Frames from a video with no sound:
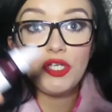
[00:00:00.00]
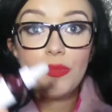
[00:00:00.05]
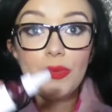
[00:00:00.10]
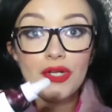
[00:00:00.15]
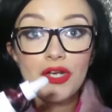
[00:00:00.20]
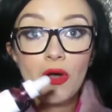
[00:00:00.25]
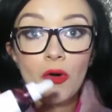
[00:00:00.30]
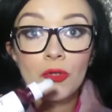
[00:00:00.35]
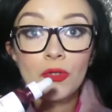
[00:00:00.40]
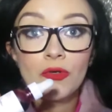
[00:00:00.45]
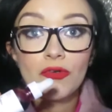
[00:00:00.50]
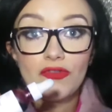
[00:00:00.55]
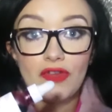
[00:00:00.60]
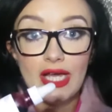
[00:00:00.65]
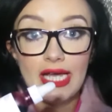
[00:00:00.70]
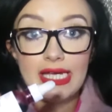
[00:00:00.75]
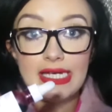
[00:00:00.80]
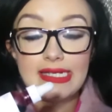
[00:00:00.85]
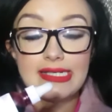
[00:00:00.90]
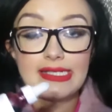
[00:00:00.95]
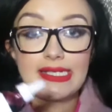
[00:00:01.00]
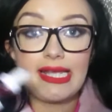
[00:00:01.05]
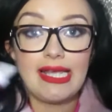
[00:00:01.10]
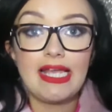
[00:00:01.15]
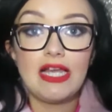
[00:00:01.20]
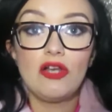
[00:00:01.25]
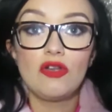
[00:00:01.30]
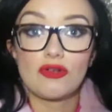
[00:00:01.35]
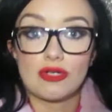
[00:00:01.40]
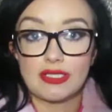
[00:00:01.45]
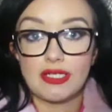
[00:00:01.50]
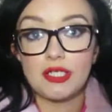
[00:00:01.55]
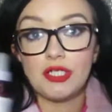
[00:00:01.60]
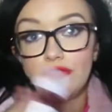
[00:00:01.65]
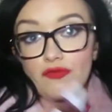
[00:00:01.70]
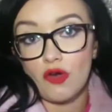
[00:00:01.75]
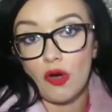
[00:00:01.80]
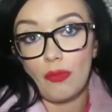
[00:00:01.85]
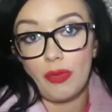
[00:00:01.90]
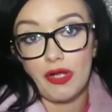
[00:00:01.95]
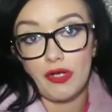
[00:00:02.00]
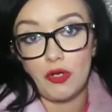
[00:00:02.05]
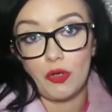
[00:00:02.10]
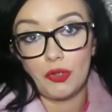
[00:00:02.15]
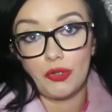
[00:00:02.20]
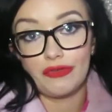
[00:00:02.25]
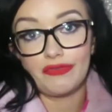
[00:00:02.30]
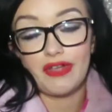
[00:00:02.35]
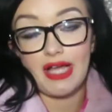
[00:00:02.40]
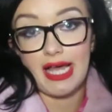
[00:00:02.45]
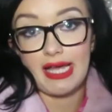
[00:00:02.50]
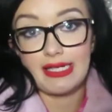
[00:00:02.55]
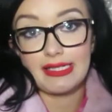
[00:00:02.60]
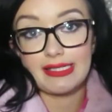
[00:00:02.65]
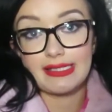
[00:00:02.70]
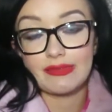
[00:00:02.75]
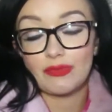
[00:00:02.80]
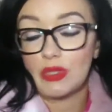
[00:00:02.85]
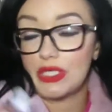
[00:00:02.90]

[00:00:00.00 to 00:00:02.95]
you put it on your face, it looks like you've got blood on your face,